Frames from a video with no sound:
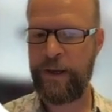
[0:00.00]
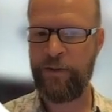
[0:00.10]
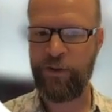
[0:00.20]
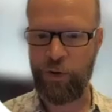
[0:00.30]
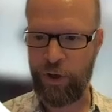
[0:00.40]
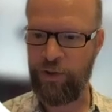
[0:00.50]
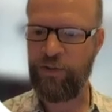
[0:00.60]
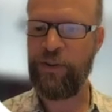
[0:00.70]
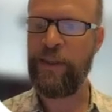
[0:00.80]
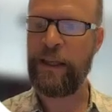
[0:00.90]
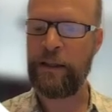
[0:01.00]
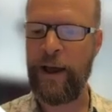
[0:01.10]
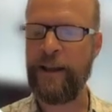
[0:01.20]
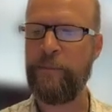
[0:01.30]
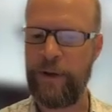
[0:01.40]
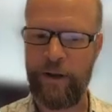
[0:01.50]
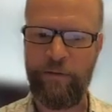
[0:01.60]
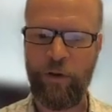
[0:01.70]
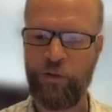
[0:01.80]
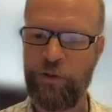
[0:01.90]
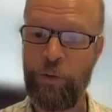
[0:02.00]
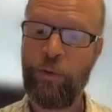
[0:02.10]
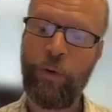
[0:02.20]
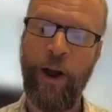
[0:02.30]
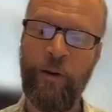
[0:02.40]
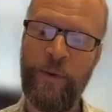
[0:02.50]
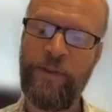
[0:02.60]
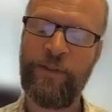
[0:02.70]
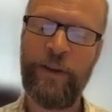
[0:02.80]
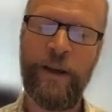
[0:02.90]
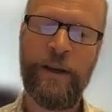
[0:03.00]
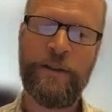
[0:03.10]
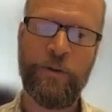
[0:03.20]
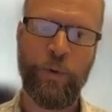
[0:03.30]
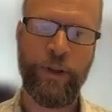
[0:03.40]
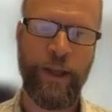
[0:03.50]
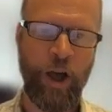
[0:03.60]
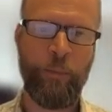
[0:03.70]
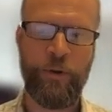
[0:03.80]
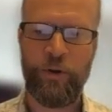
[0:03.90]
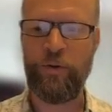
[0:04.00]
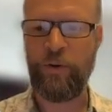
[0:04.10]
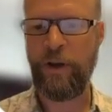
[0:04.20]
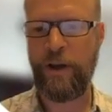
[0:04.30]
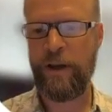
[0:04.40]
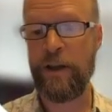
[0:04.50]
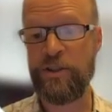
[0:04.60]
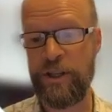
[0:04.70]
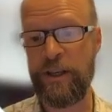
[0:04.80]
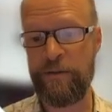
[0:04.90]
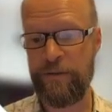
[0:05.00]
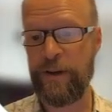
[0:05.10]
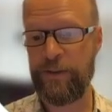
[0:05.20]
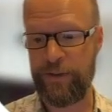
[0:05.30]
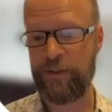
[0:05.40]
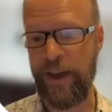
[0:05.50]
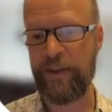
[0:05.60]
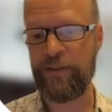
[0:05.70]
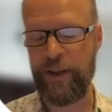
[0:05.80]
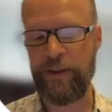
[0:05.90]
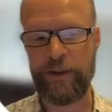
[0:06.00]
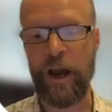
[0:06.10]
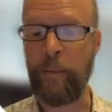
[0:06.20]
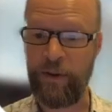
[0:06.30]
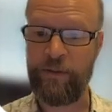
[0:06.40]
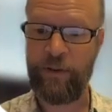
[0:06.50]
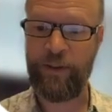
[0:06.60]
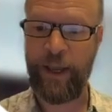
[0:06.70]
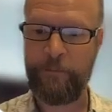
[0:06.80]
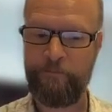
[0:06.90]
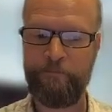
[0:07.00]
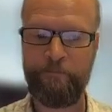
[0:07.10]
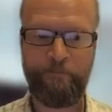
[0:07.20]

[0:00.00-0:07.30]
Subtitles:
And so you can see the alignment of those two requirements to really help you achieve success in the comprehensive exam.